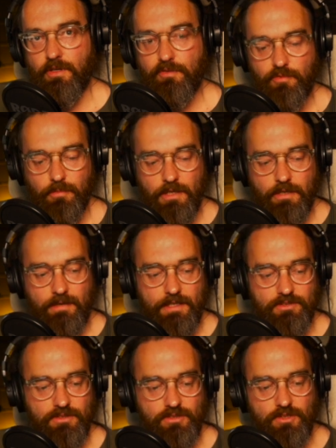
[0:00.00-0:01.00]
familiar
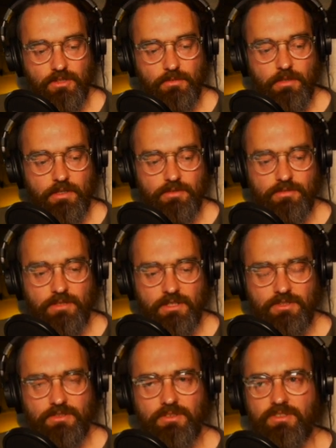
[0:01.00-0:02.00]
attitude where it's
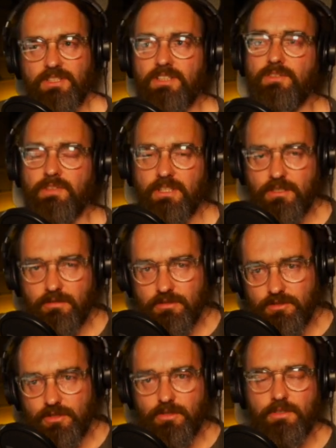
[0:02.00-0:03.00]
just a sense of
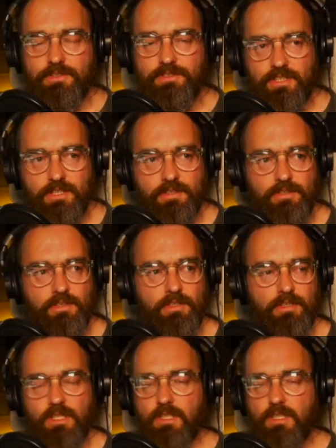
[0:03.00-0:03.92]
incredulity that